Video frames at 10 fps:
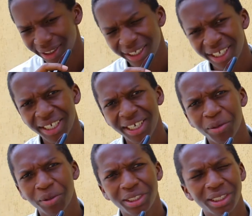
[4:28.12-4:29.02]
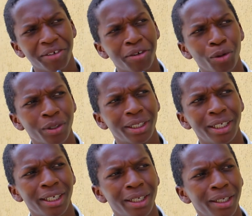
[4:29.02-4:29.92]
Yeah, I wish everyone
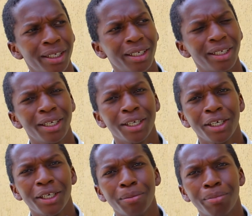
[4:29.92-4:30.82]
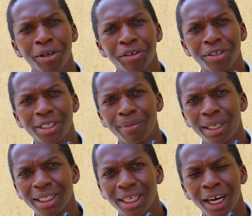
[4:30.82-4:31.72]
a Merry
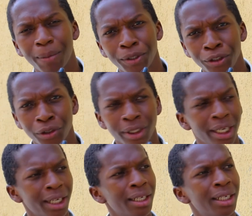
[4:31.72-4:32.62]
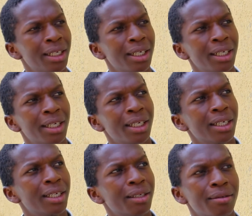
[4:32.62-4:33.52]
Christmas and a Happy New Year.
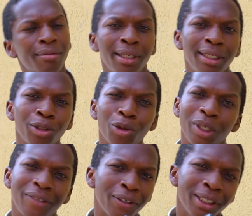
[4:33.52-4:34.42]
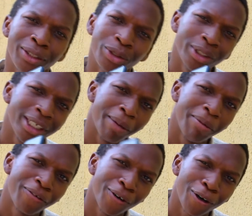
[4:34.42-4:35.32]
Man, don't wait for the new year
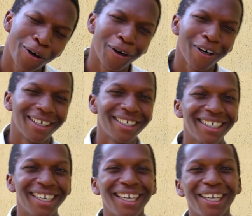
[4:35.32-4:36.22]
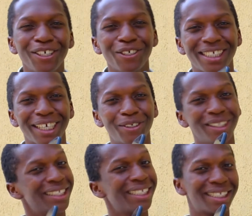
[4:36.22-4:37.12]
before you start doing
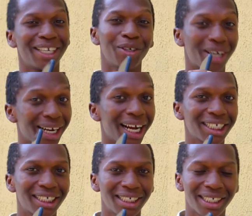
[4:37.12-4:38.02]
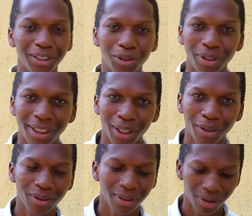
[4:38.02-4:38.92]
the things that you can actually start doing
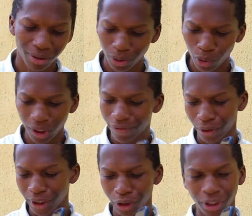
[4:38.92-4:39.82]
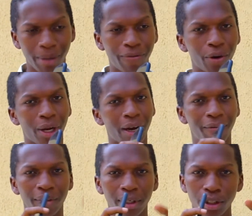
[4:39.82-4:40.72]
now. Don't wait for the new year before you
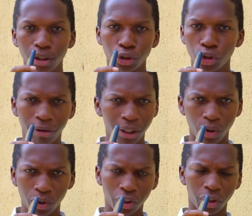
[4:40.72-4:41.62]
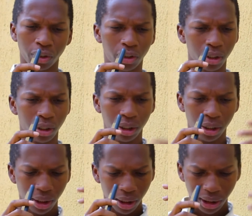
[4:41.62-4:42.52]
have new resolutions. Just
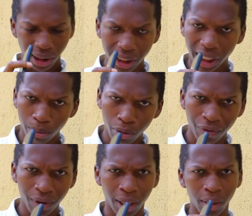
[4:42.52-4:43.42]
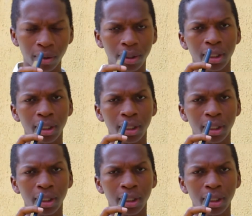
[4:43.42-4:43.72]
take that move now.